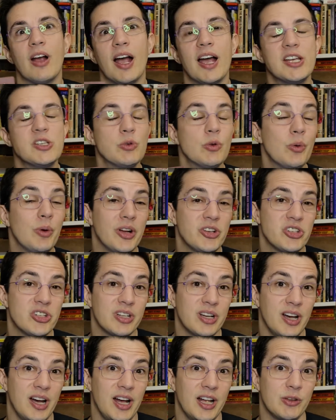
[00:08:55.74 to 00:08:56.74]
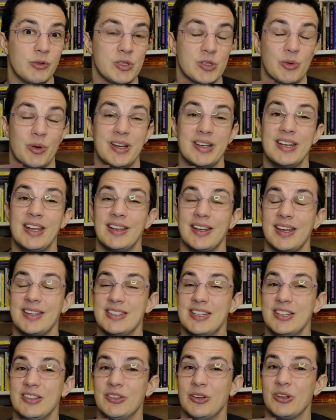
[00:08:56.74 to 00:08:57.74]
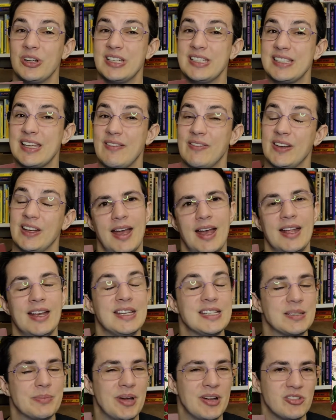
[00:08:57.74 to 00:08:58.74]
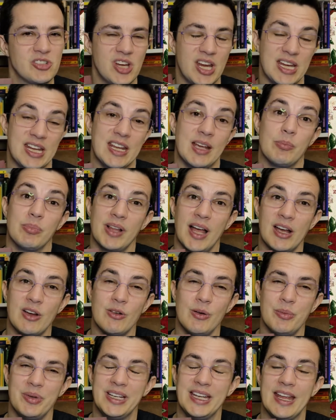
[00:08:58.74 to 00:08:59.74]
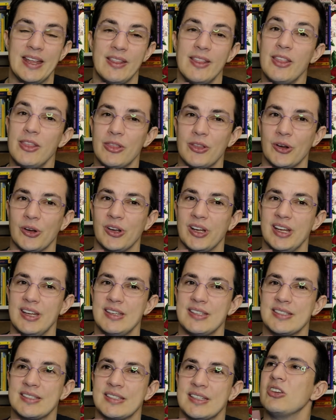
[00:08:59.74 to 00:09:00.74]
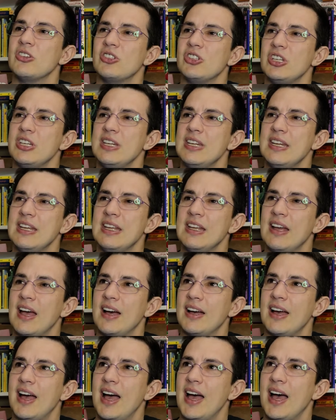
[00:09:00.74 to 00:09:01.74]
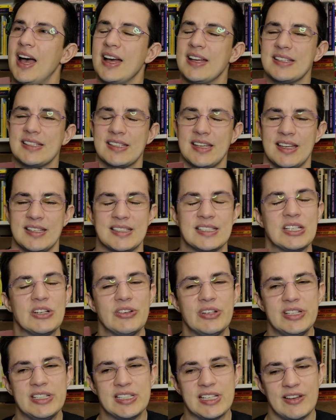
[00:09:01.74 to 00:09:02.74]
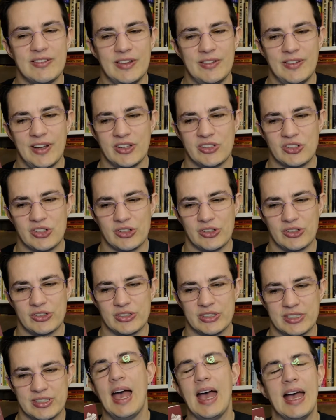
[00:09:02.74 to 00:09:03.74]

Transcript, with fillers: Eyes Were Watching God was written in 1937 and it's about Janie, a black woman in the 30s. She has a series of adventures.